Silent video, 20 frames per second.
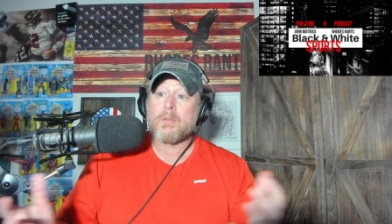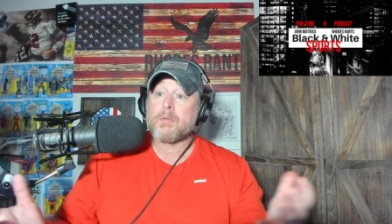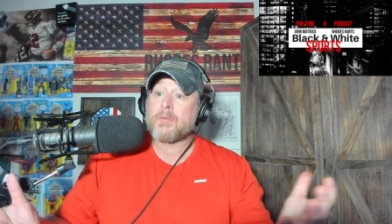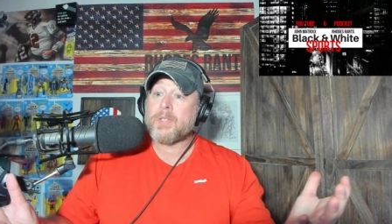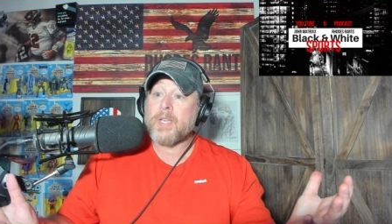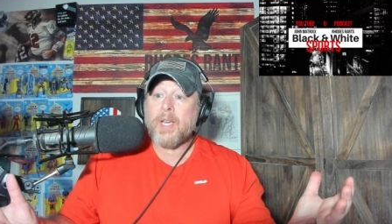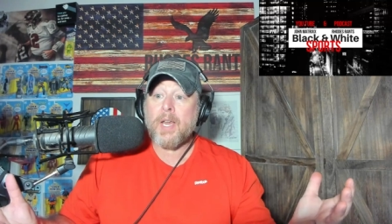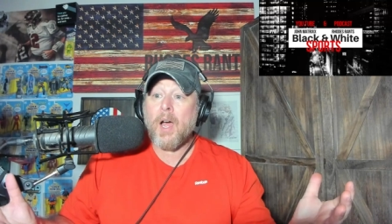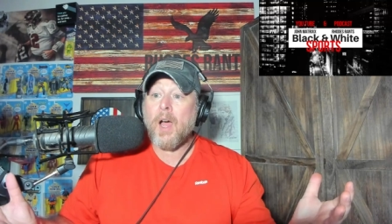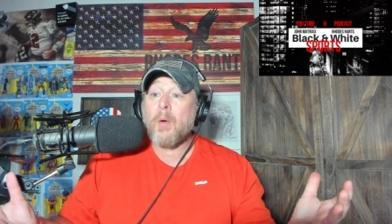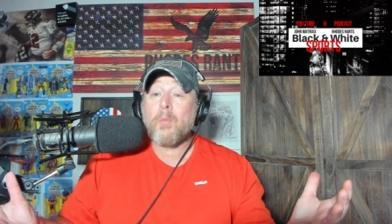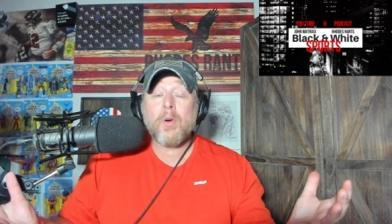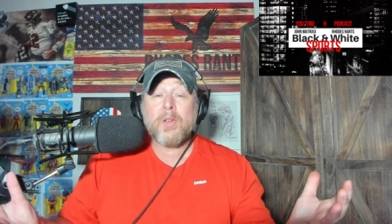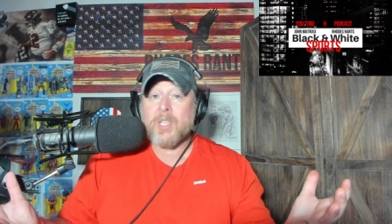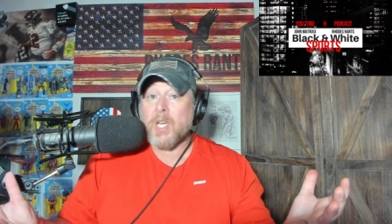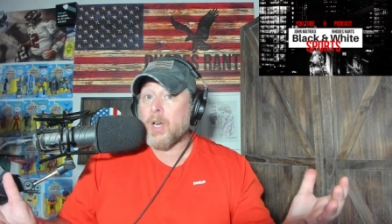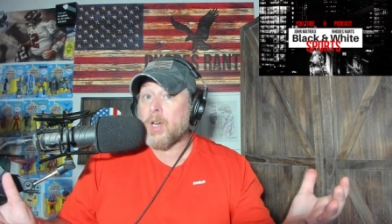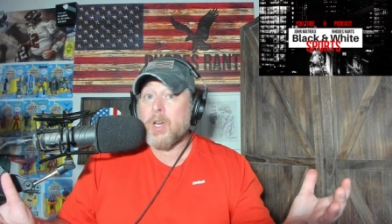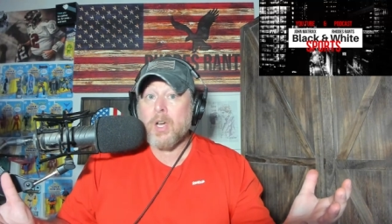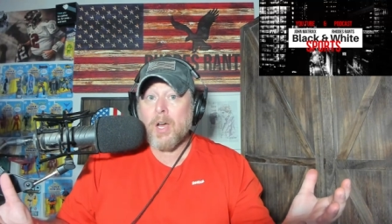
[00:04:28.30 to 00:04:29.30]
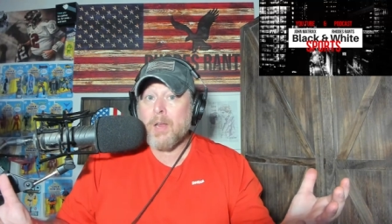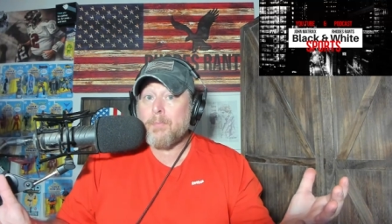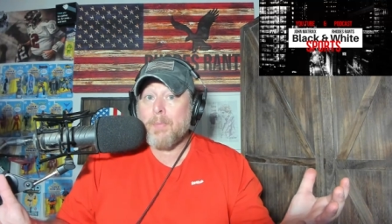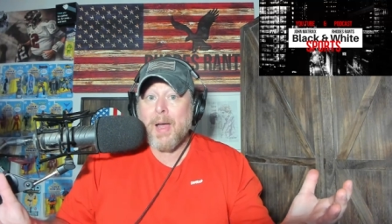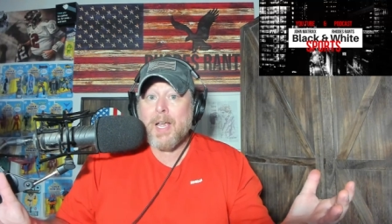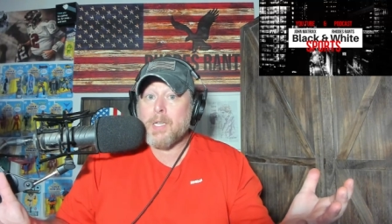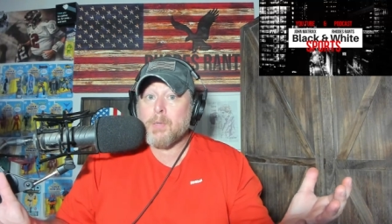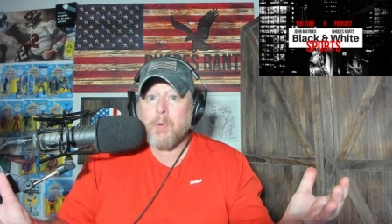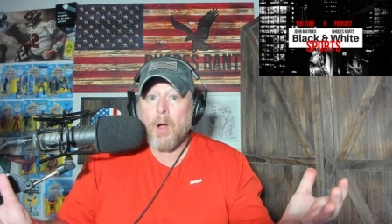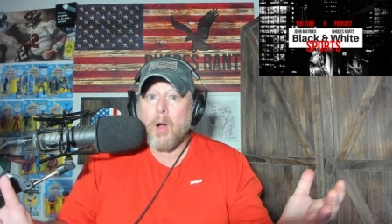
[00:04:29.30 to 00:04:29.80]
Deion was a good
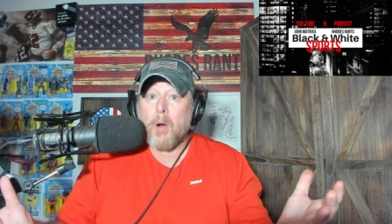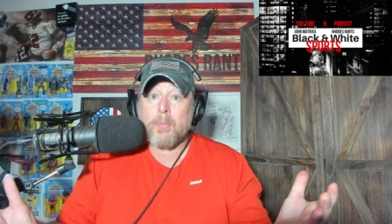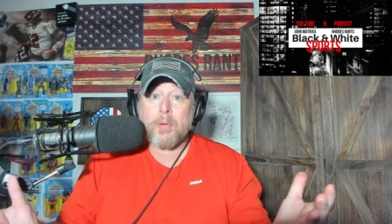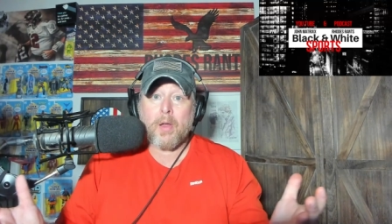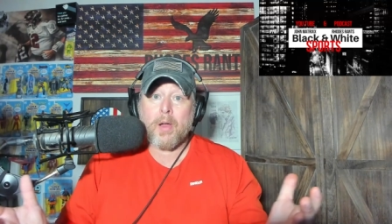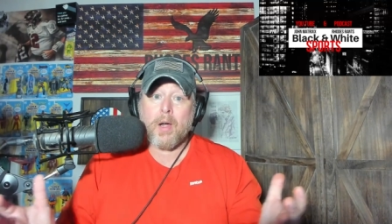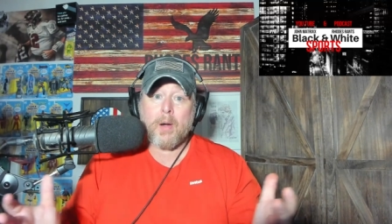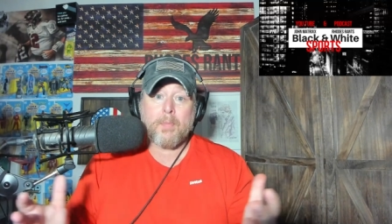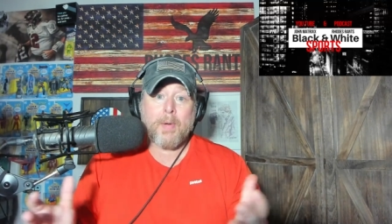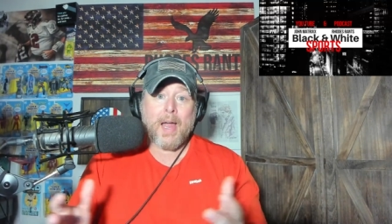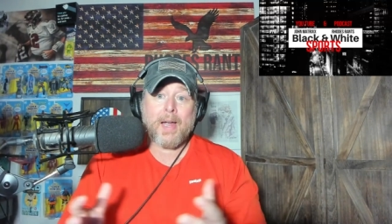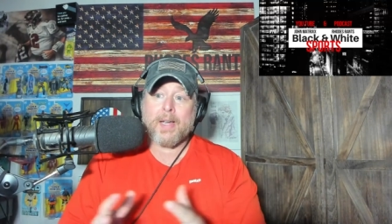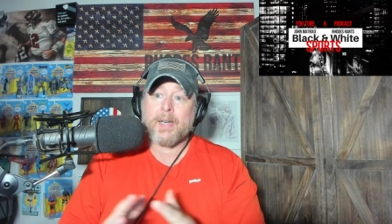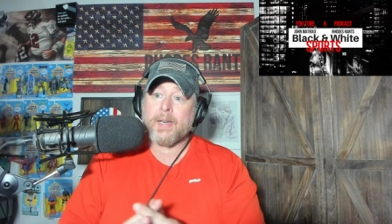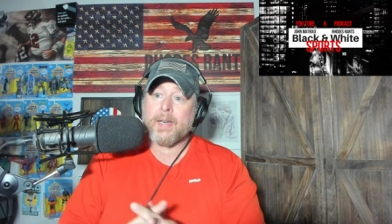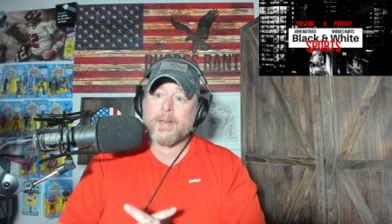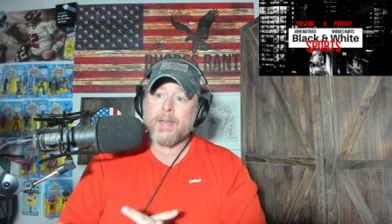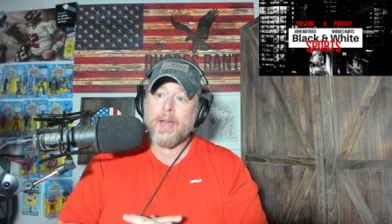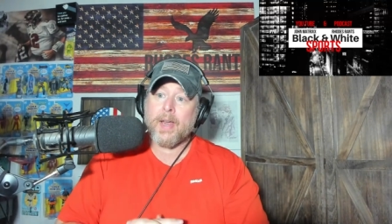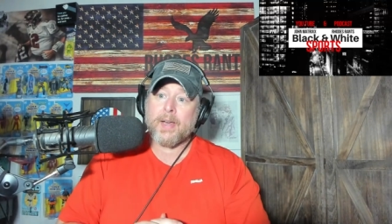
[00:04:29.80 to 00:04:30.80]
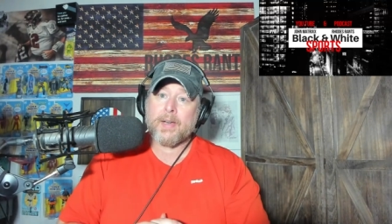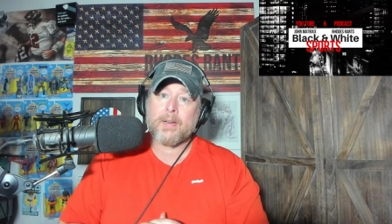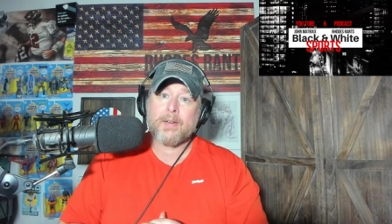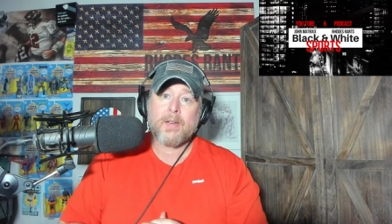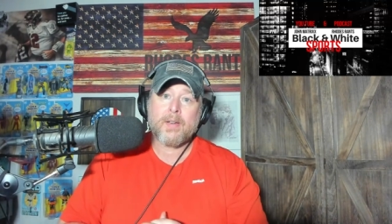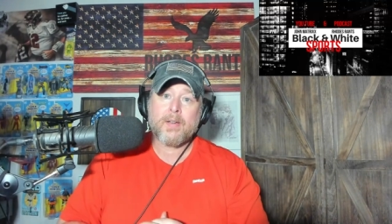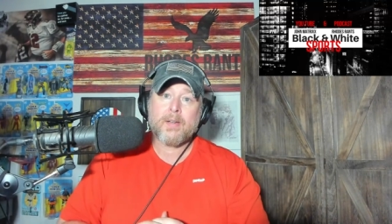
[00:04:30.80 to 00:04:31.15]
baseball player back in the day.